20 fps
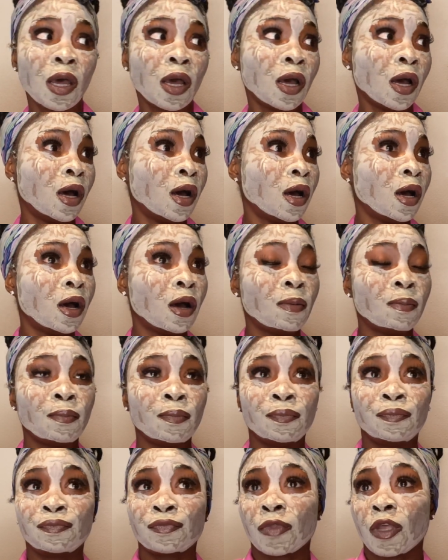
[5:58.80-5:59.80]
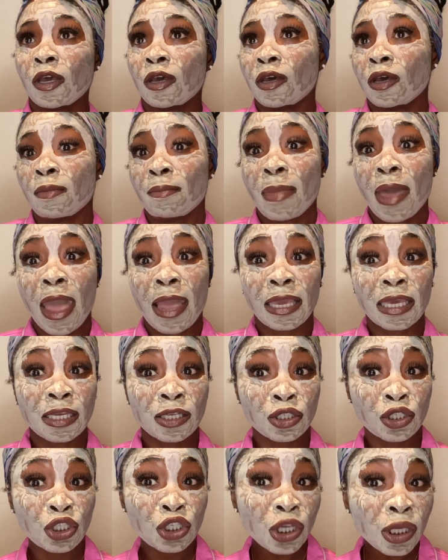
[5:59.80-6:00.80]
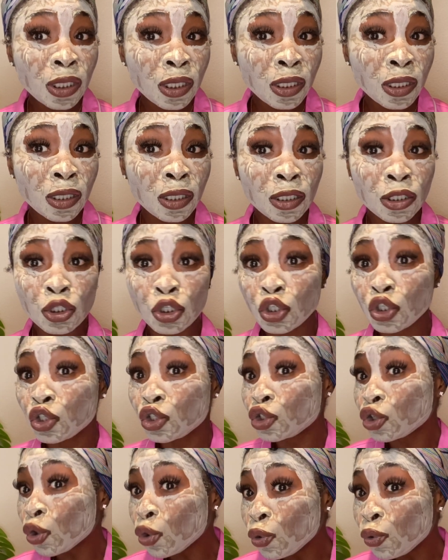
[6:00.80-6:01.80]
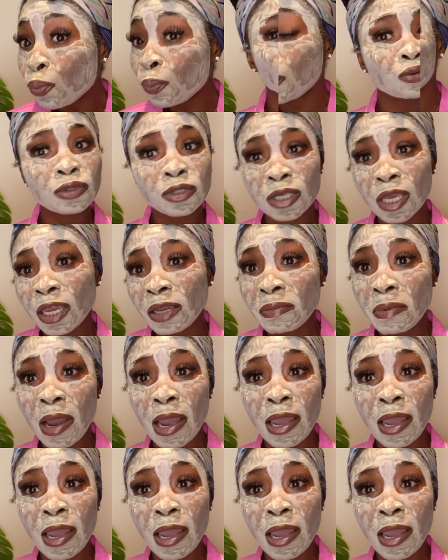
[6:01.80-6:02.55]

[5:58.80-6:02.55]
mac and cheese, soup. You take my